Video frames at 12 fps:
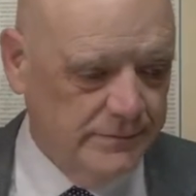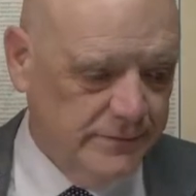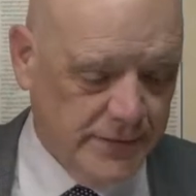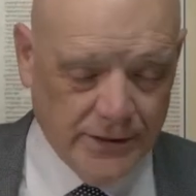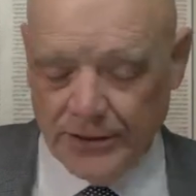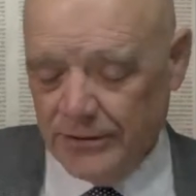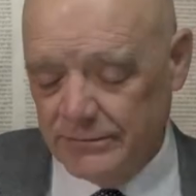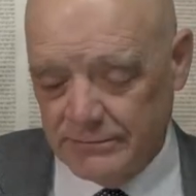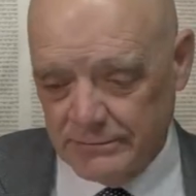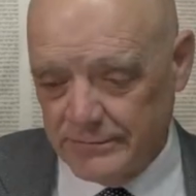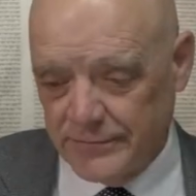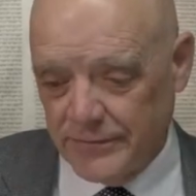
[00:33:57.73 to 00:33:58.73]
you know,
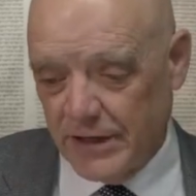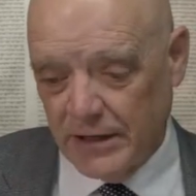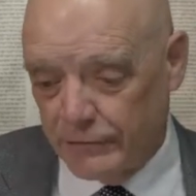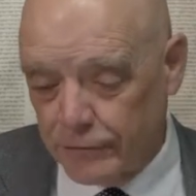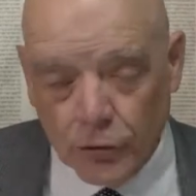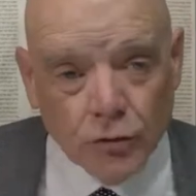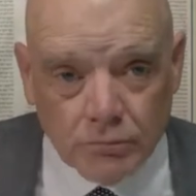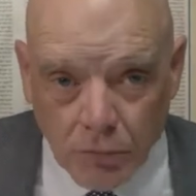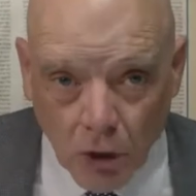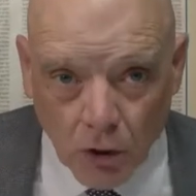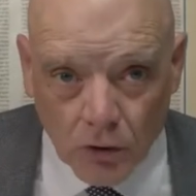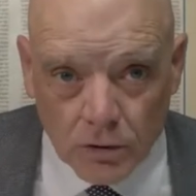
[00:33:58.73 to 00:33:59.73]
if you got a fruit
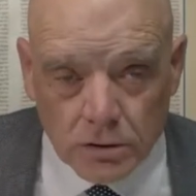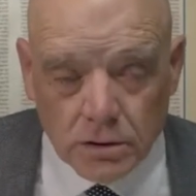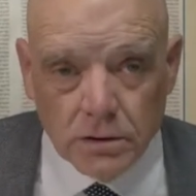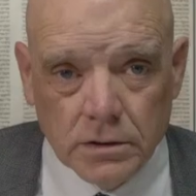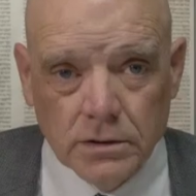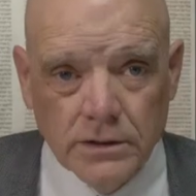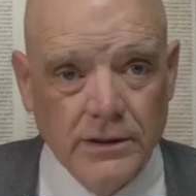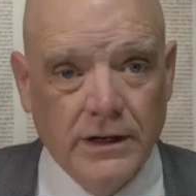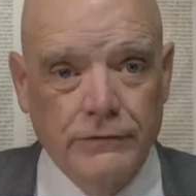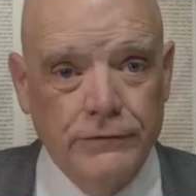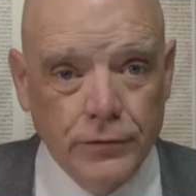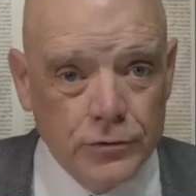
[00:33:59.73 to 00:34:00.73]
bowl, you know, a
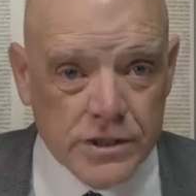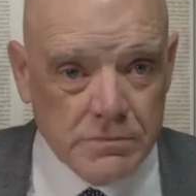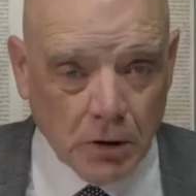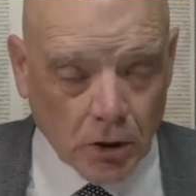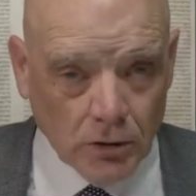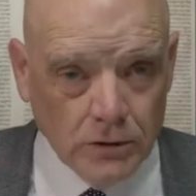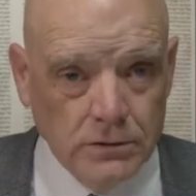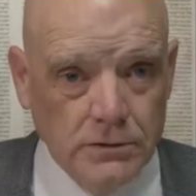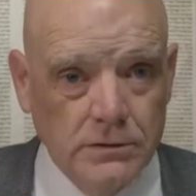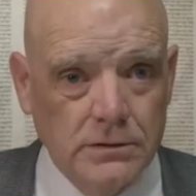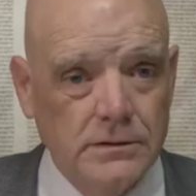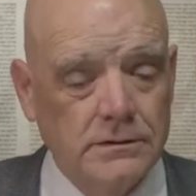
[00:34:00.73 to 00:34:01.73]
fruits bowl,
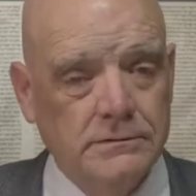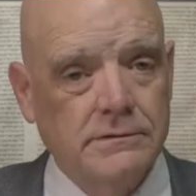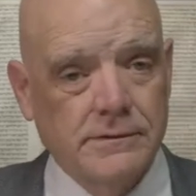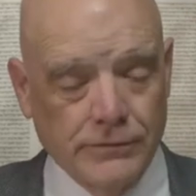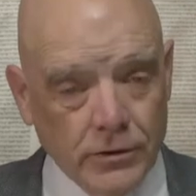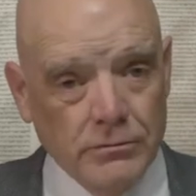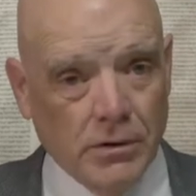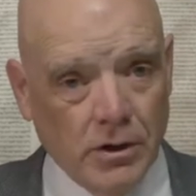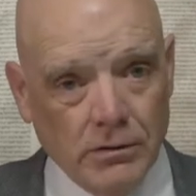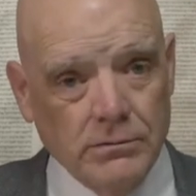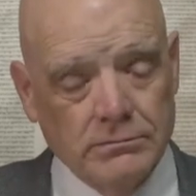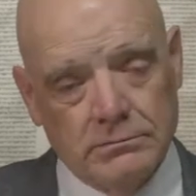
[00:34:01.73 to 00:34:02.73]
it's a fruit
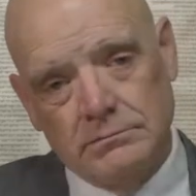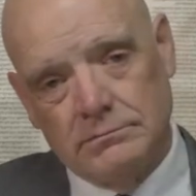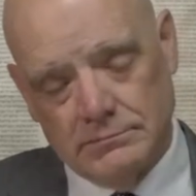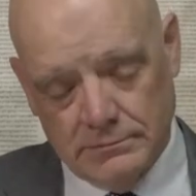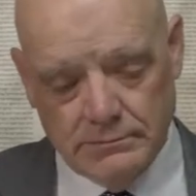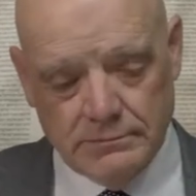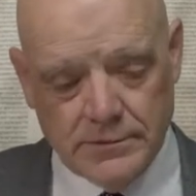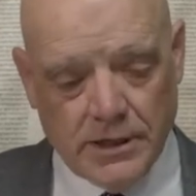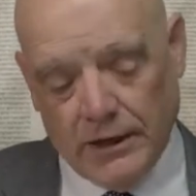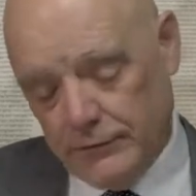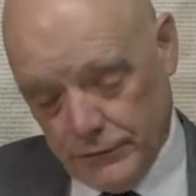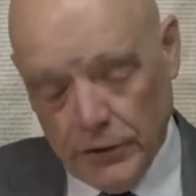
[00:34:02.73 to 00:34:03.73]
bowl. It's
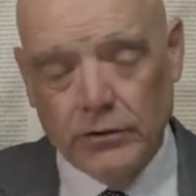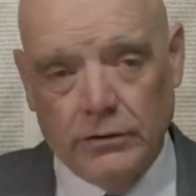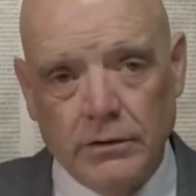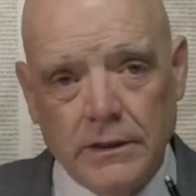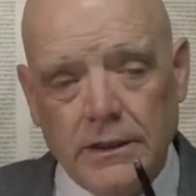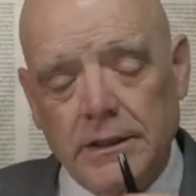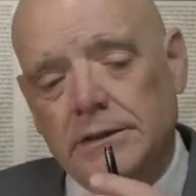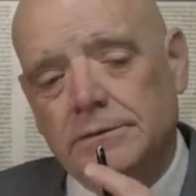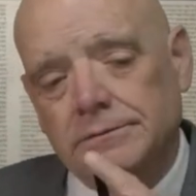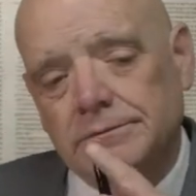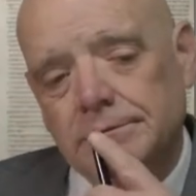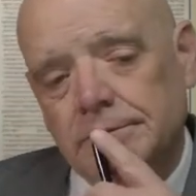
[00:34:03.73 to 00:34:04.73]
got fruit.
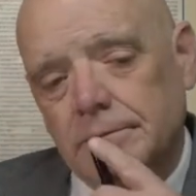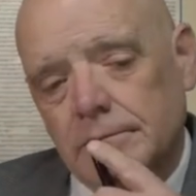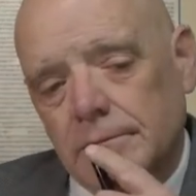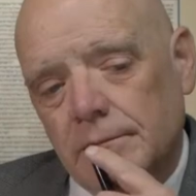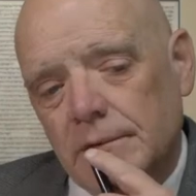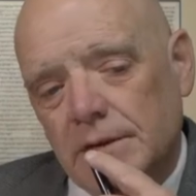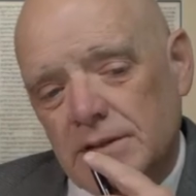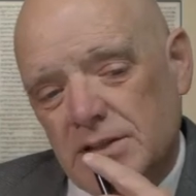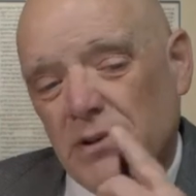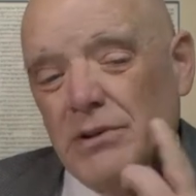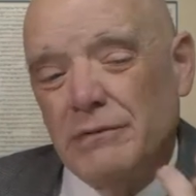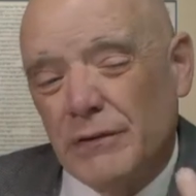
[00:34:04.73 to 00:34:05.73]

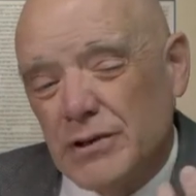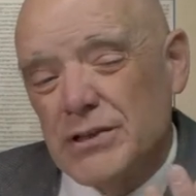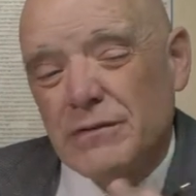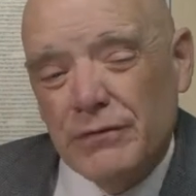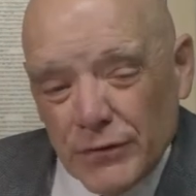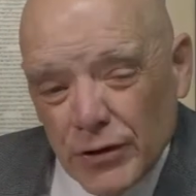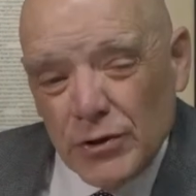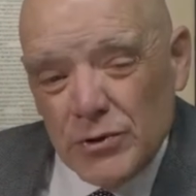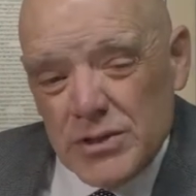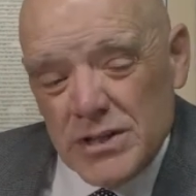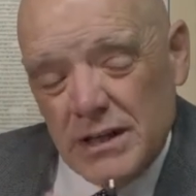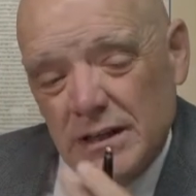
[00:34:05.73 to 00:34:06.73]
So the first
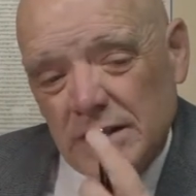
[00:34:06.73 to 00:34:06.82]
fruit